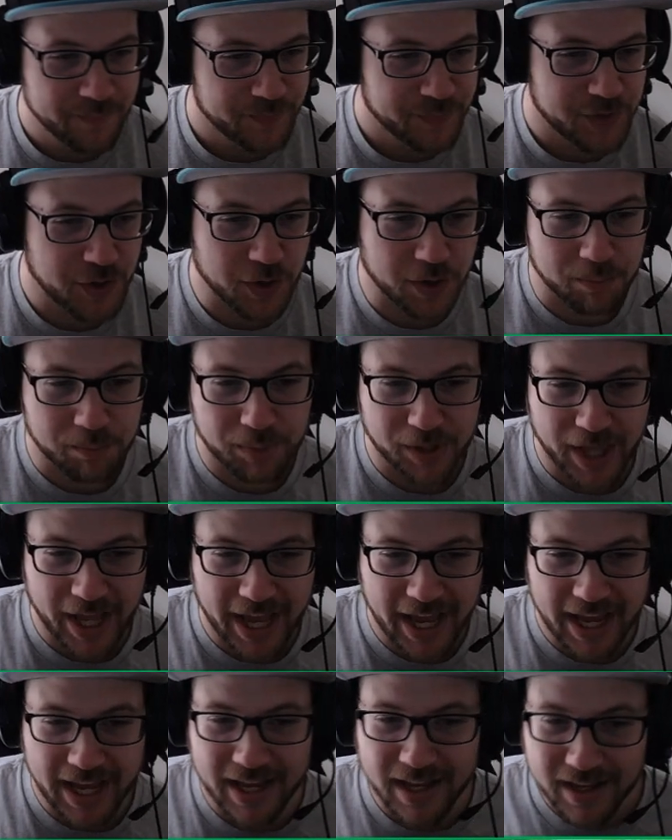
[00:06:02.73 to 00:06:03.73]
you can
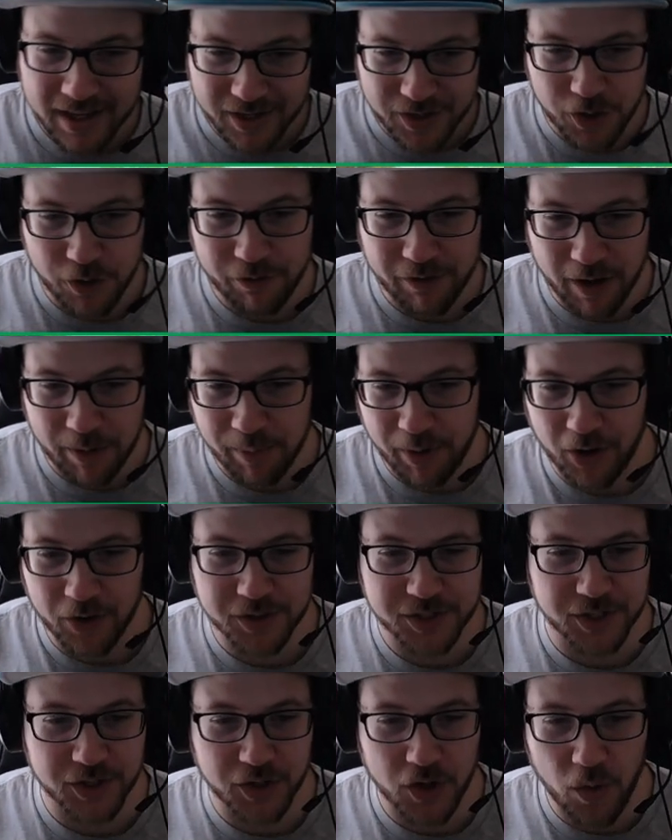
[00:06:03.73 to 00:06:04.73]
play Newfound Power
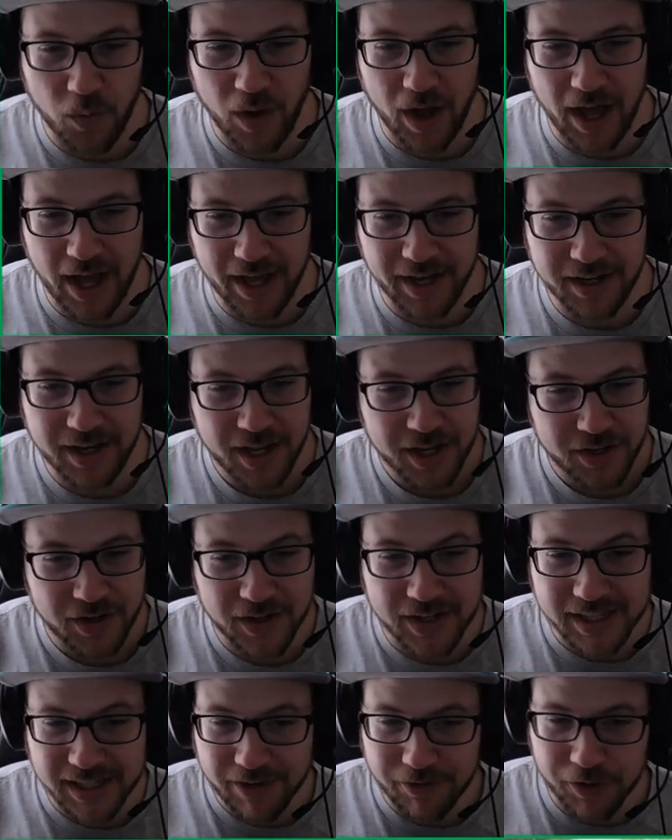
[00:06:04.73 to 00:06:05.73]
Sun Gohan, you
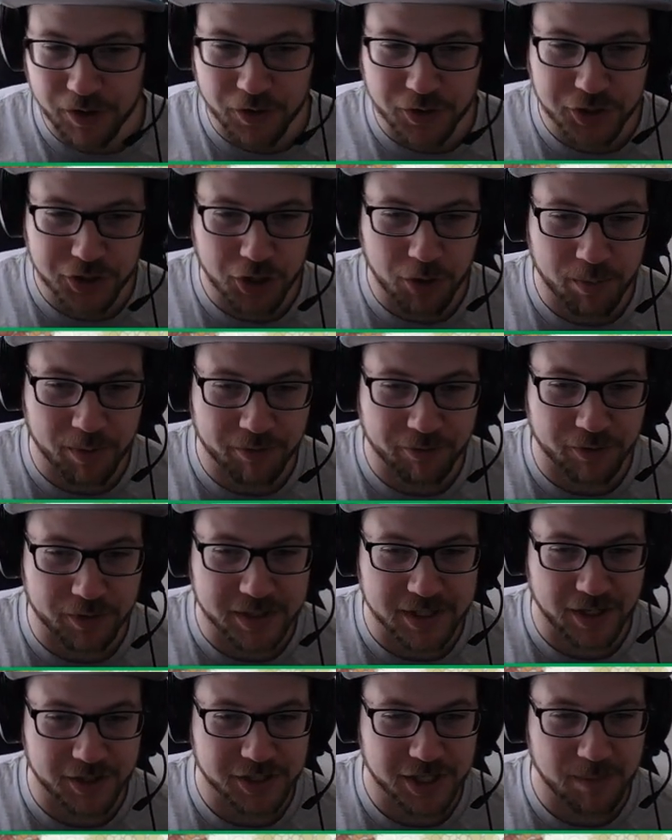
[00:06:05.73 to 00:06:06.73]
can leave your energy open for
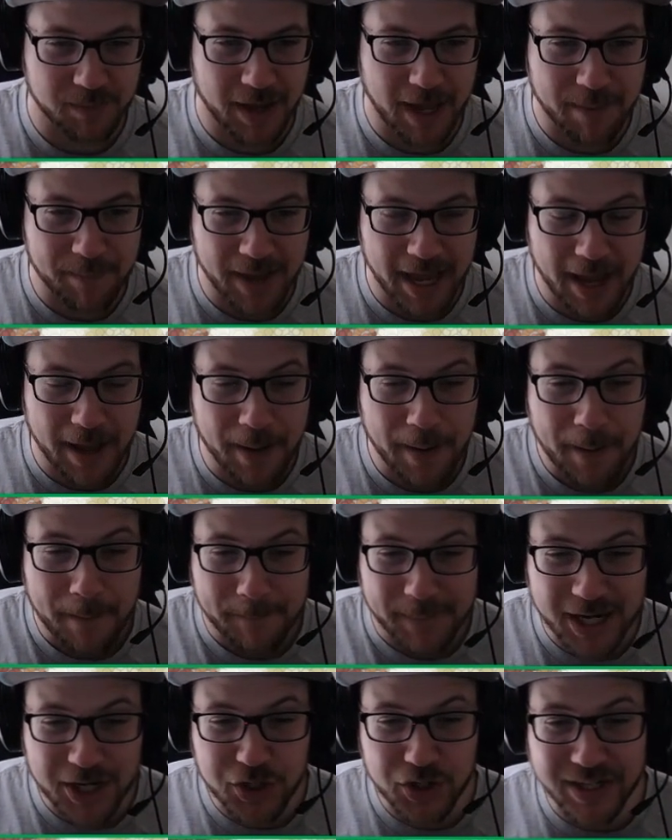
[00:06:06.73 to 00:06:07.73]
Cells Kamehameha,
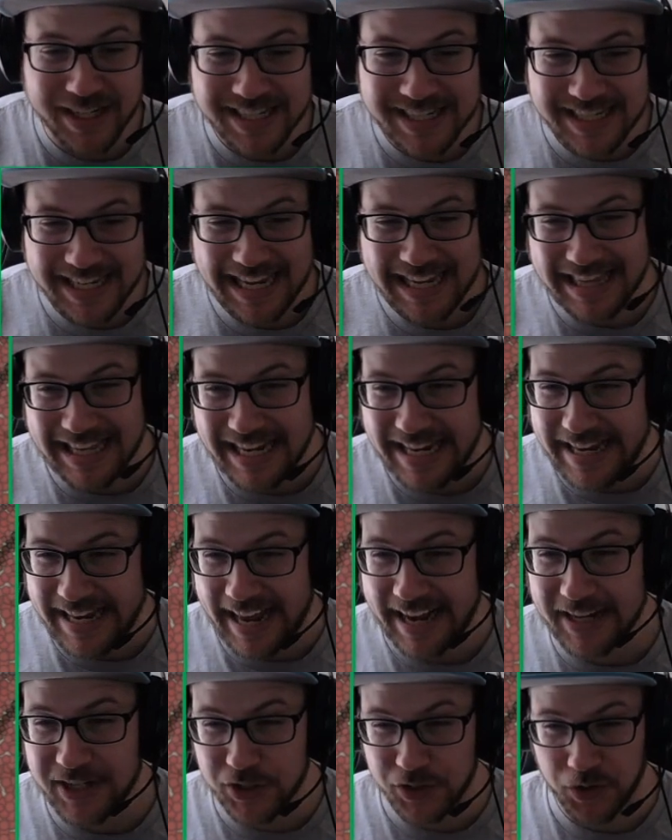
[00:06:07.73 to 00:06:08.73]
but as you can see, the
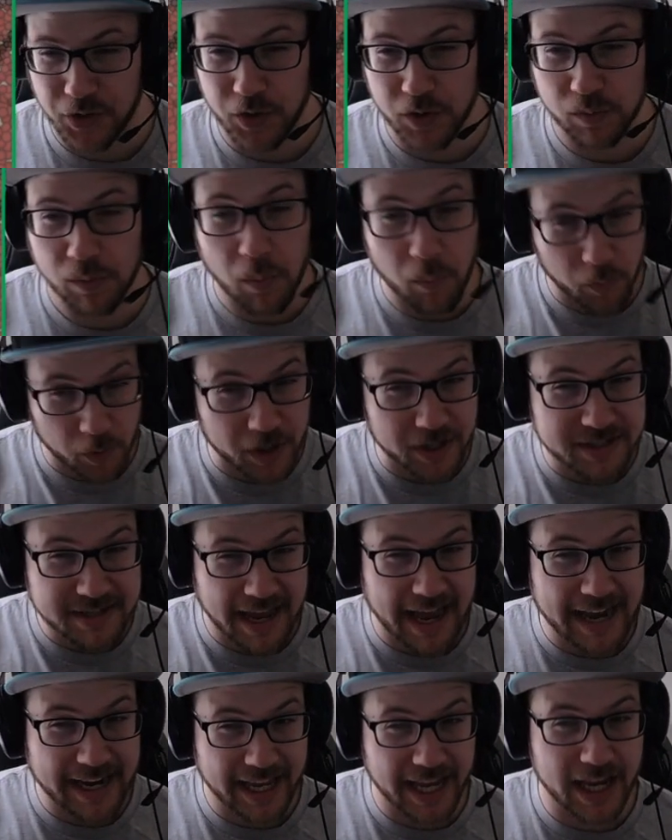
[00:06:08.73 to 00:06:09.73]
next turn when we're
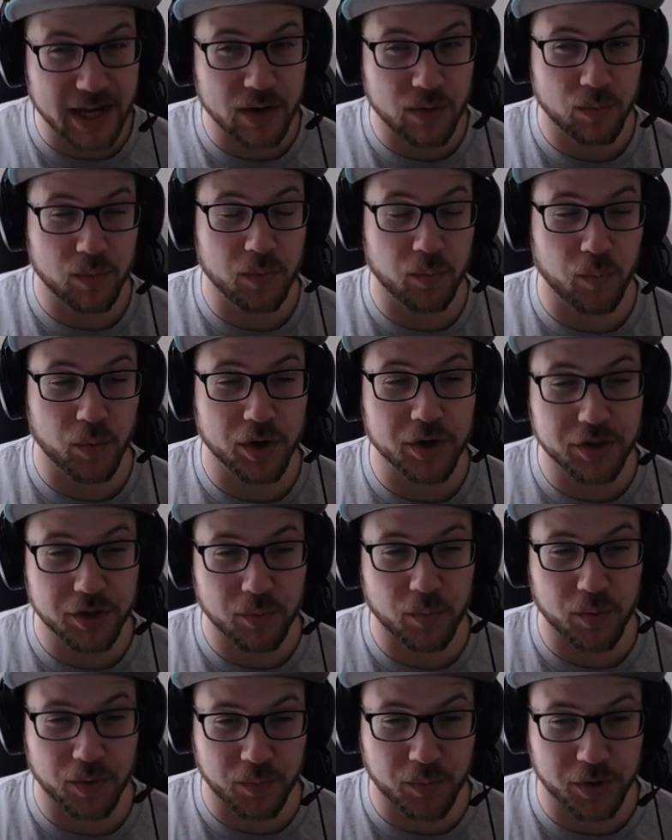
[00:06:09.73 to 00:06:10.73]
attacking, when we're
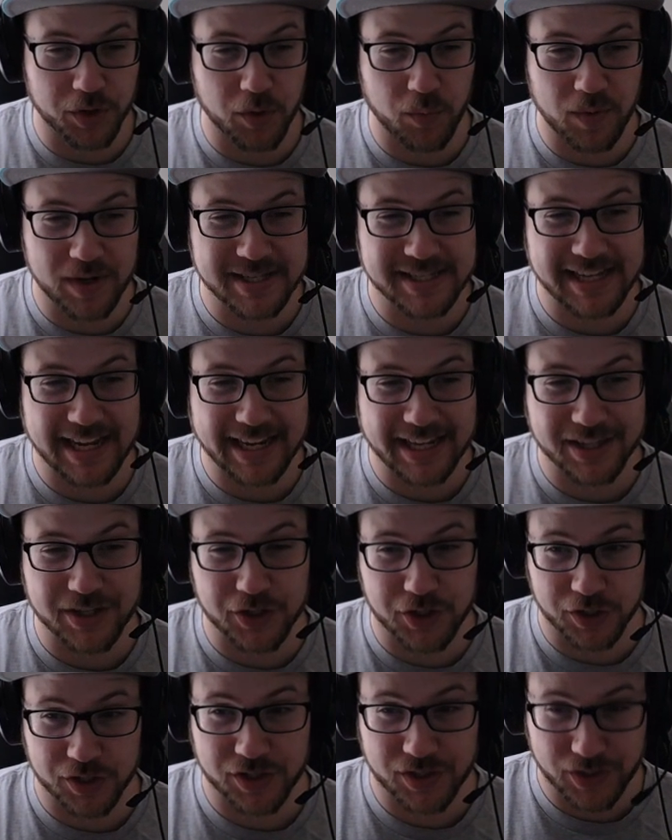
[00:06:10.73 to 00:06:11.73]
the ones that get to
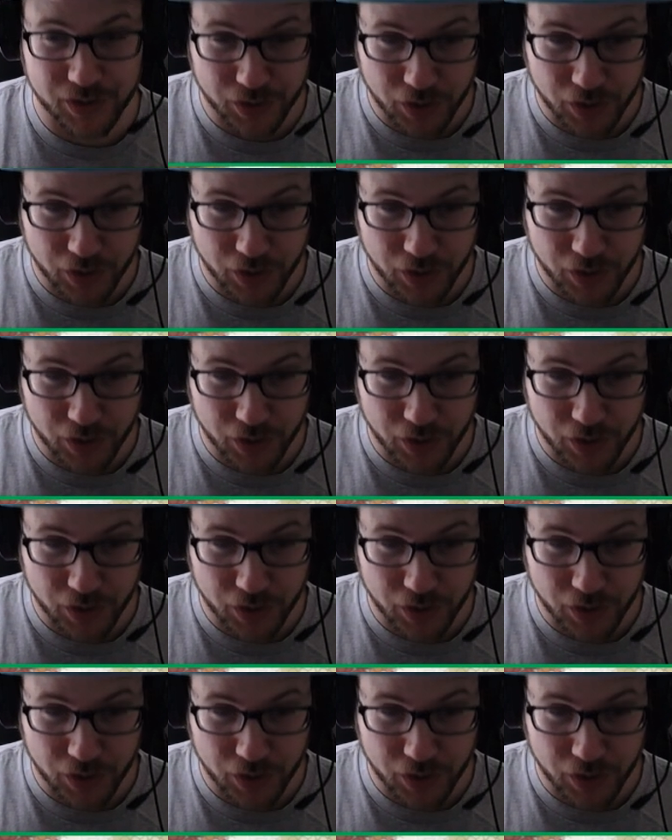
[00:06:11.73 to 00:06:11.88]
just